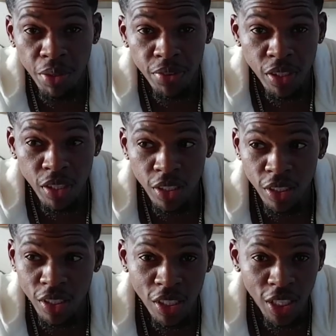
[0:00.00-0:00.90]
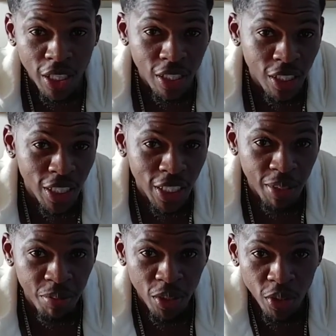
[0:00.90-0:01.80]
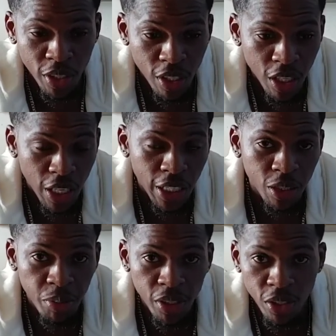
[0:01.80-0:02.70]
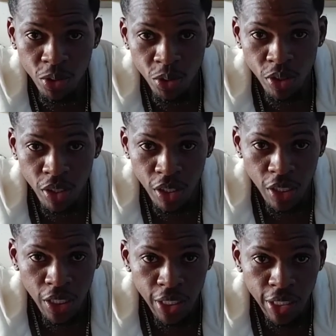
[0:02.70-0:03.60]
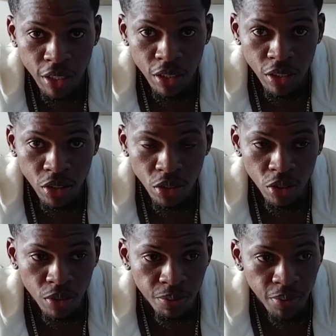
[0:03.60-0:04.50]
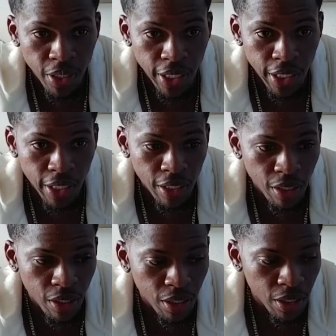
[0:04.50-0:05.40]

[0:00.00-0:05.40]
after starting the car, you know, the car had to be tuned. So I